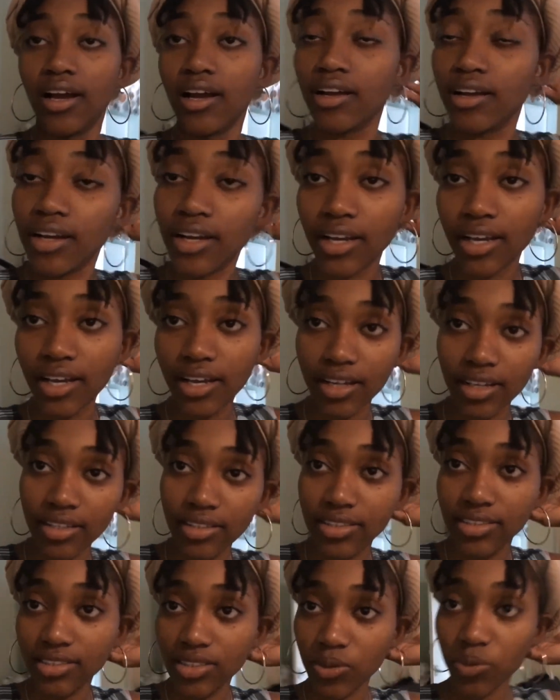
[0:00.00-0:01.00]
Alright
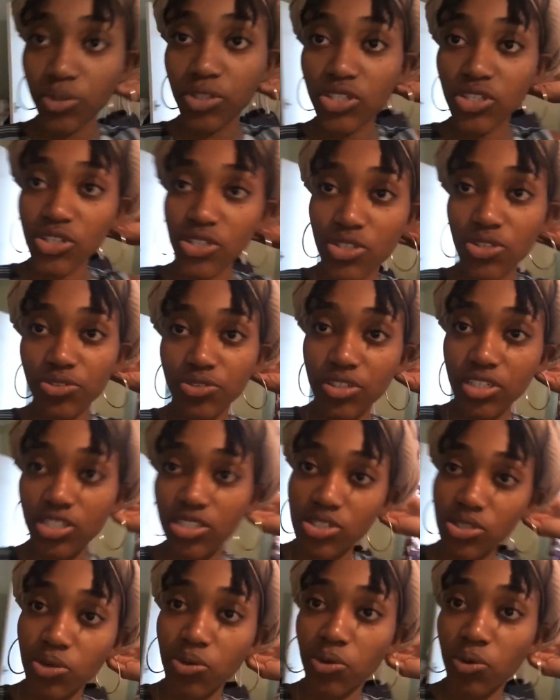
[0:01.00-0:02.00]
guys, so we just
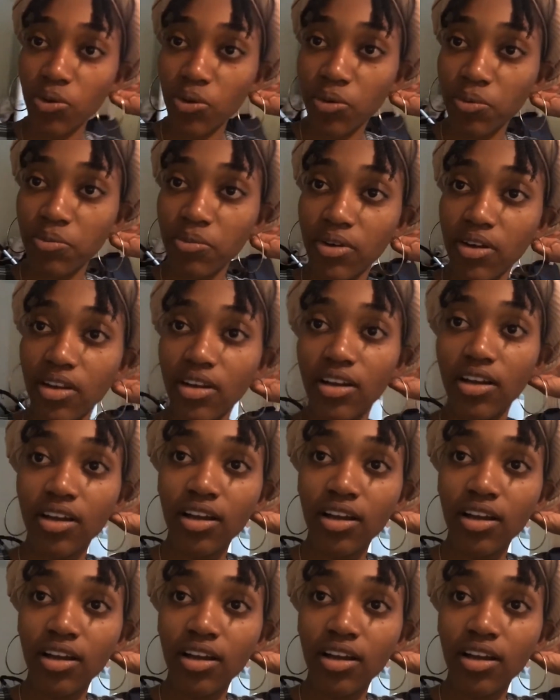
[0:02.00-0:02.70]
reached home.